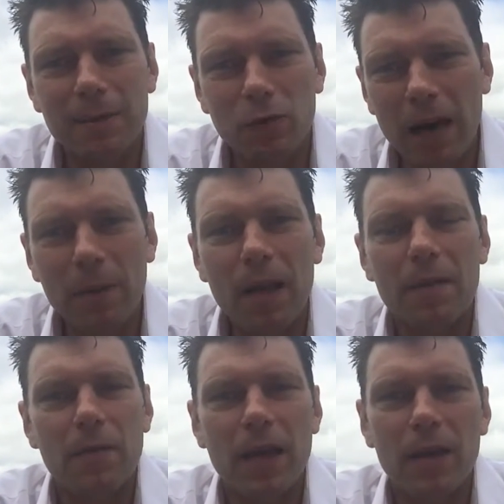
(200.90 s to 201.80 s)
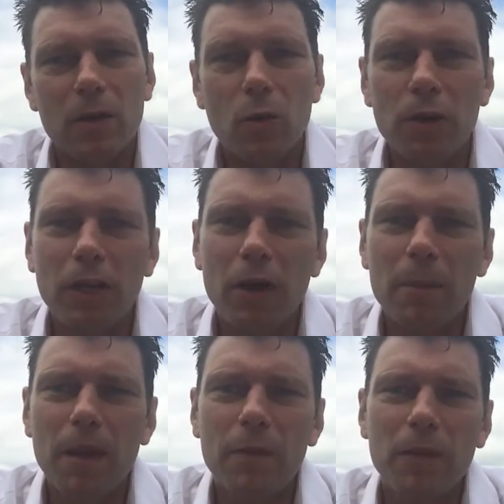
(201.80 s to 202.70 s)
Grab life then, or they
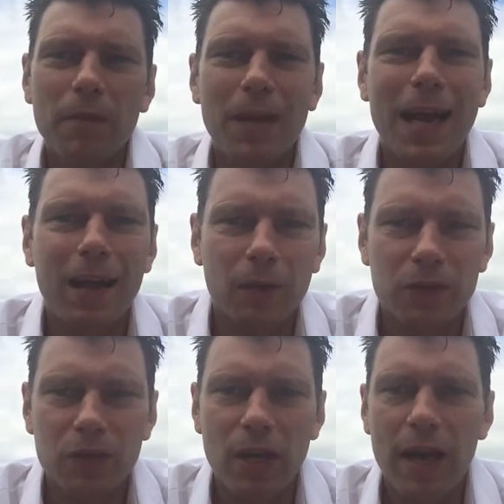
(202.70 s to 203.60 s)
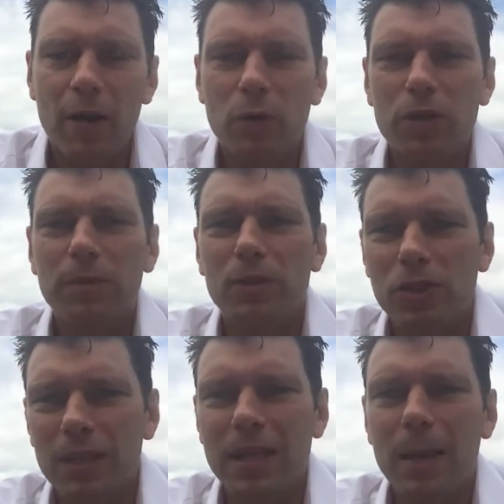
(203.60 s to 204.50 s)
grab life when they've had a health scare or something
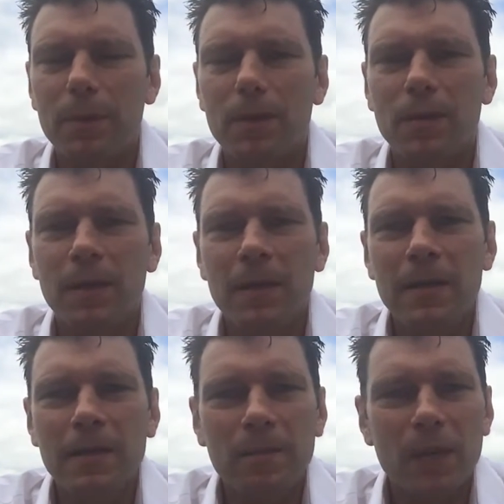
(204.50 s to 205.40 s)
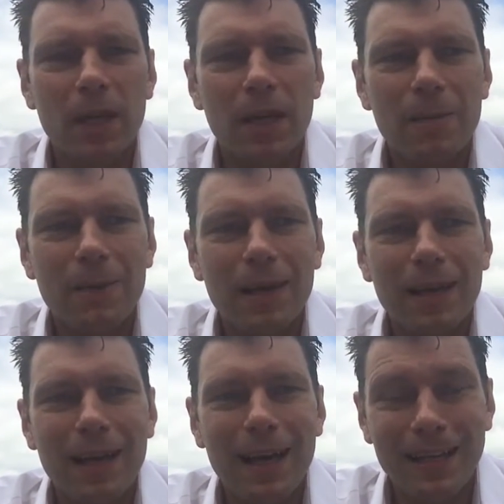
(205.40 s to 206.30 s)
shit's happened to them.
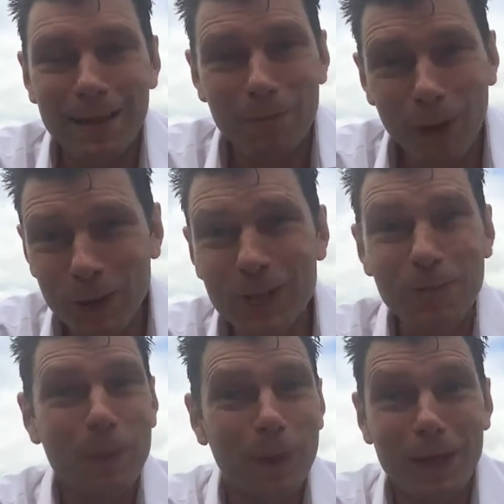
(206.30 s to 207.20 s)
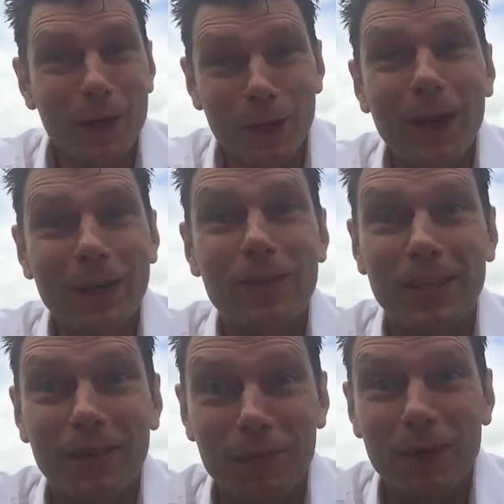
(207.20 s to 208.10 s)
And yet most of the people I know who
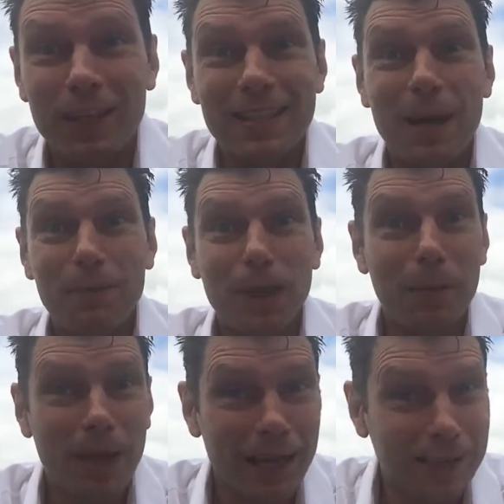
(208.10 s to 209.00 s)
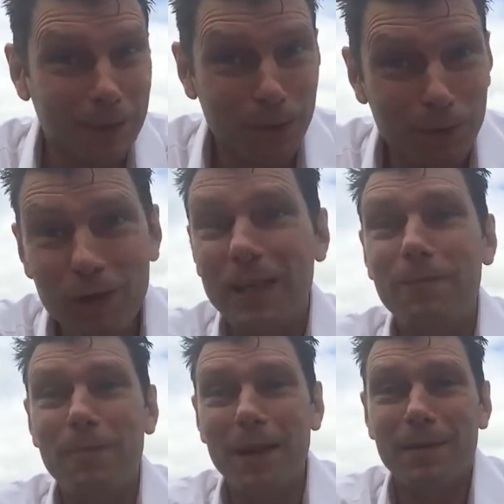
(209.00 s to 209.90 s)
actually have really stepped up, they had something really
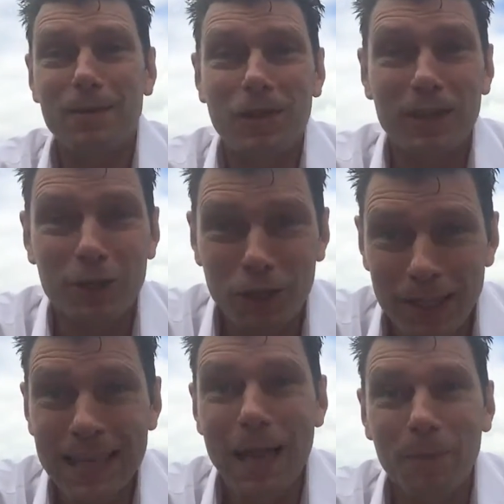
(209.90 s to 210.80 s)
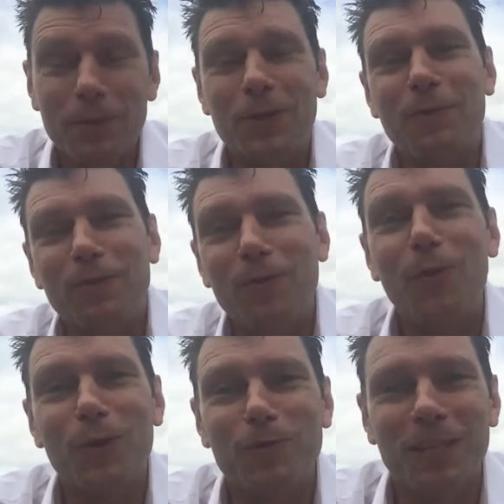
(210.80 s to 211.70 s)
majorly shit happen to them
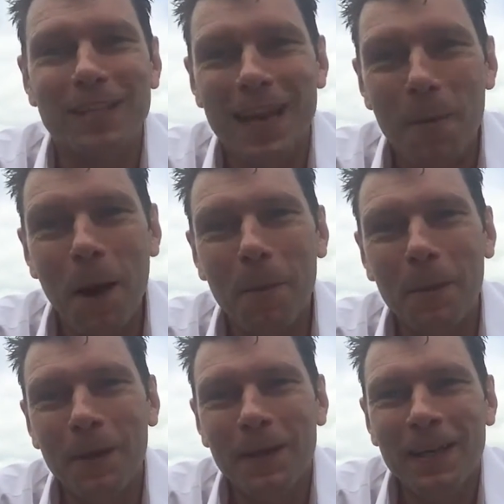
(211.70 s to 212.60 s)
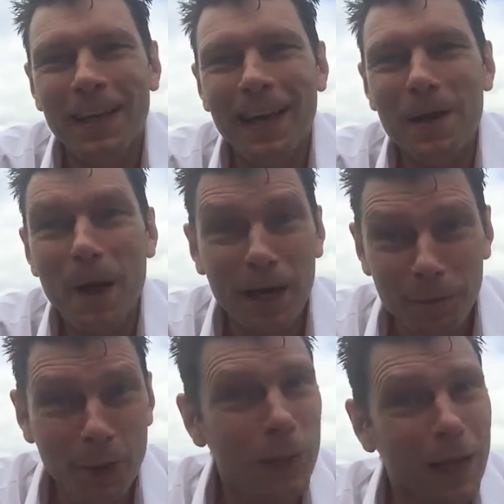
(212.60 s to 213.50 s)
for them to step up. And I'm
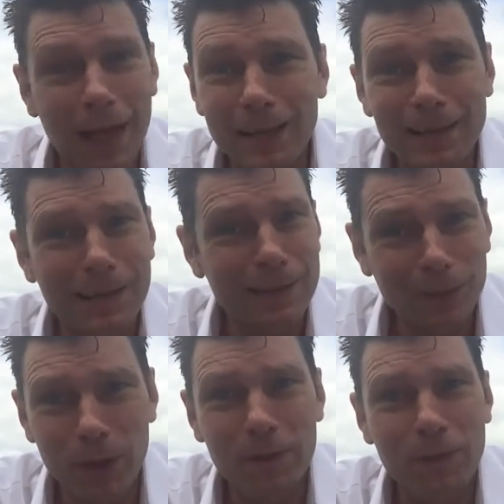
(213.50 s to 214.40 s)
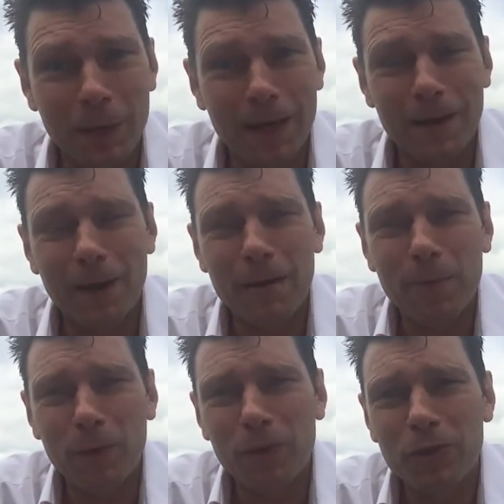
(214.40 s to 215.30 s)
good with that because it worked for me, all right?
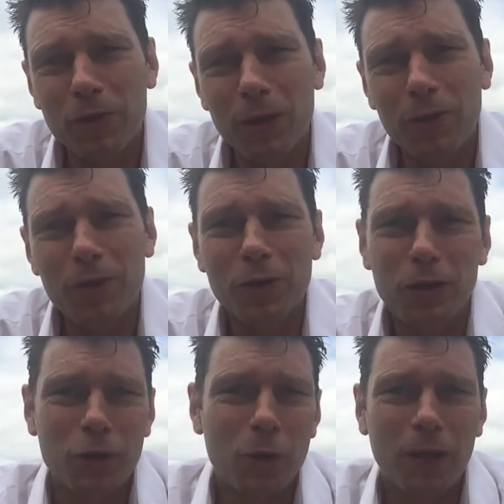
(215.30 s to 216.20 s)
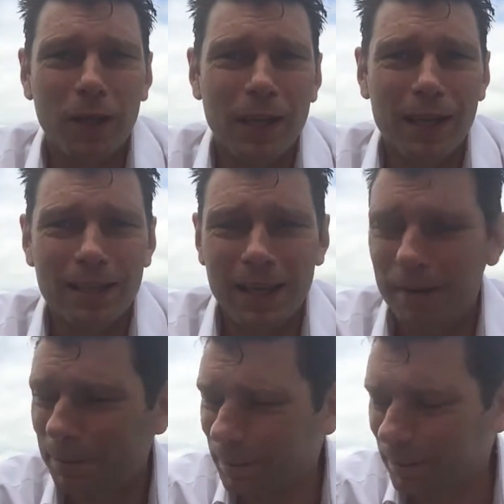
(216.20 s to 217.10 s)
But also I want to try to shortcut that and
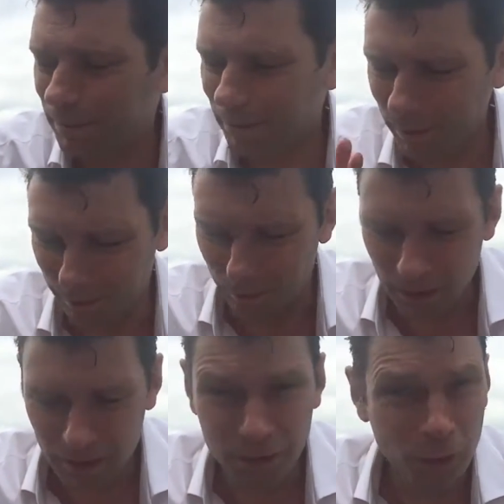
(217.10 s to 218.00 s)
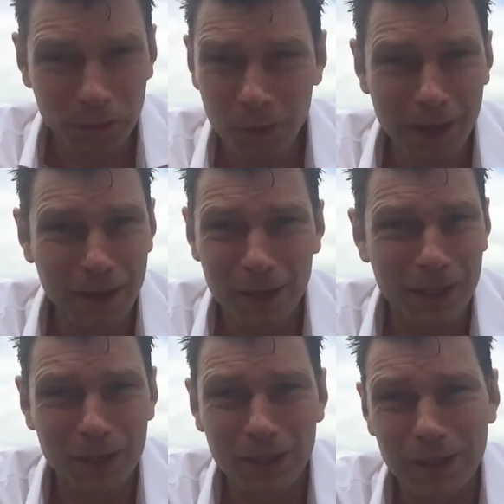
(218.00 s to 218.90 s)
say, for all of you out there,
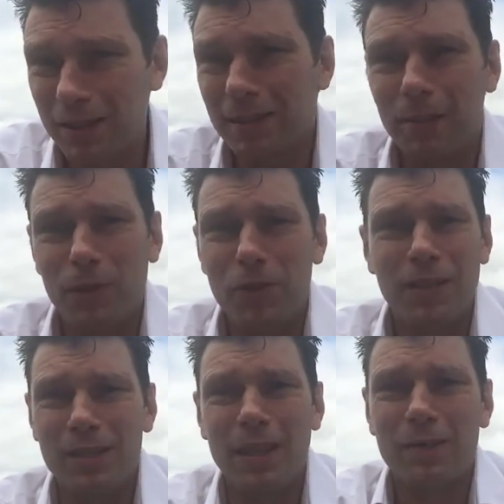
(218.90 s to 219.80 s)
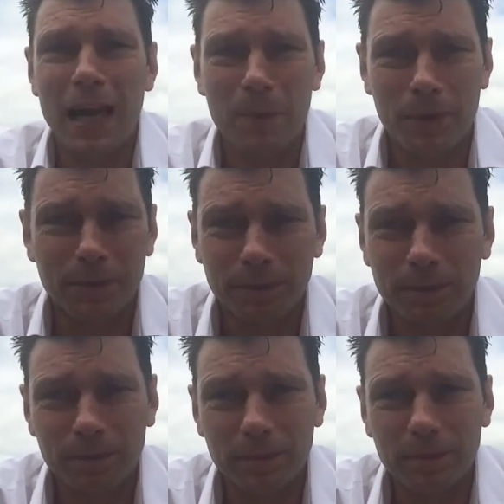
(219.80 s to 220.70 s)
something shit doesn't have to happen.
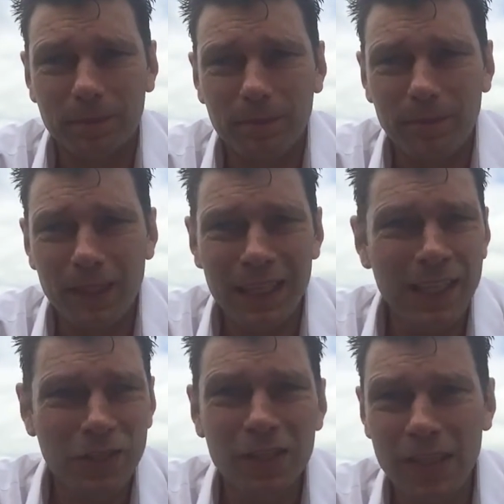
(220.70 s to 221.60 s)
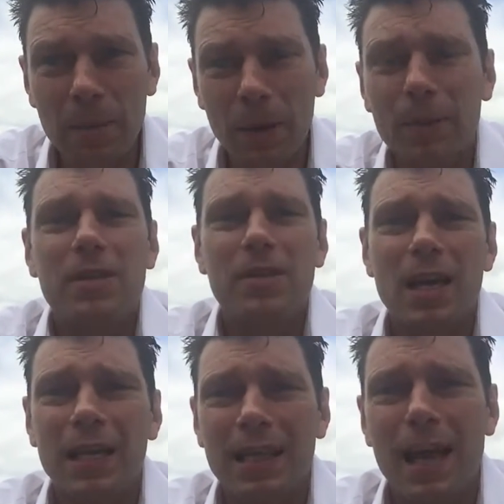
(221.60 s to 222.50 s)
Let's just step up and
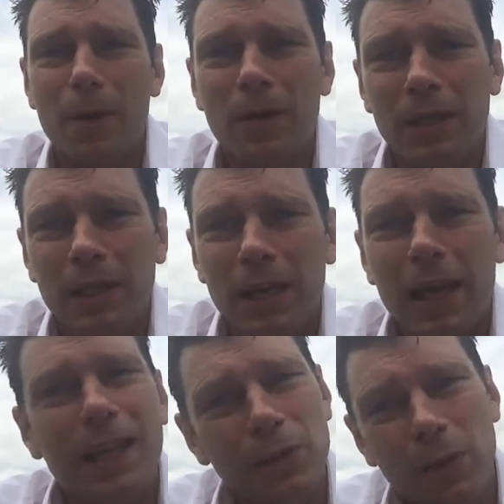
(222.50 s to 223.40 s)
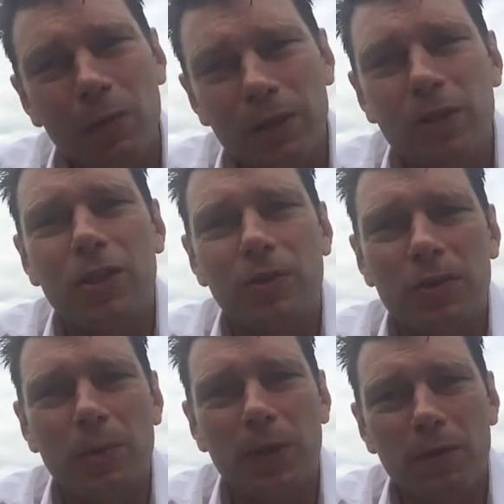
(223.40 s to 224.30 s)
decide now. And that's what I want this series
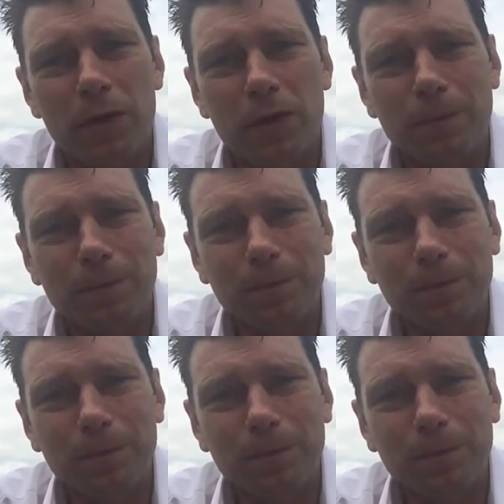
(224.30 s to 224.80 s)
to be for you.